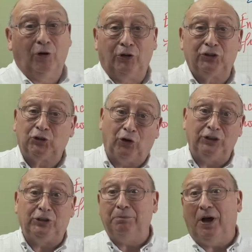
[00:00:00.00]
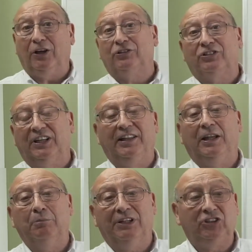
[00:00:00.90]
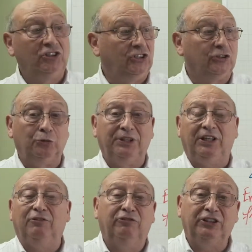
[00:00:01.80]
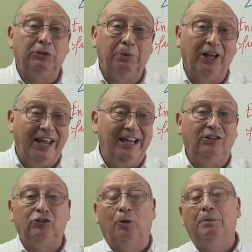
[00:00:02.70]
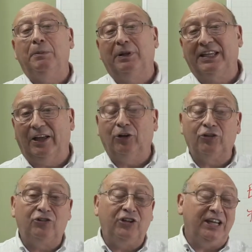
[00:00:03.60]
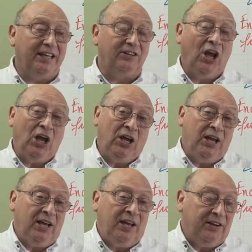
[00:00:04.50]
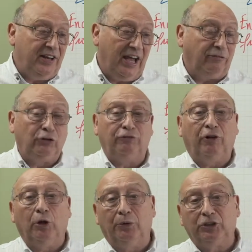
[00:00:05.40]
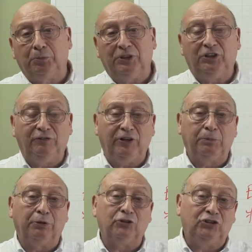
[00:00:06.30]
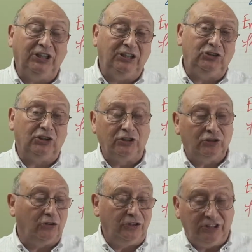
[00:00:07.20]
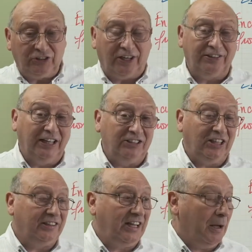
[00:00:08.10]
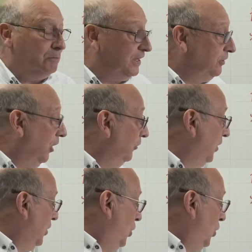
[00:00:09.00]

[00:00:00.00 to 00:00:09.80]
heard stories about sending messages with invisible ink, so people cannot see it. They have to follow a specific procedure, so these are things that can be done.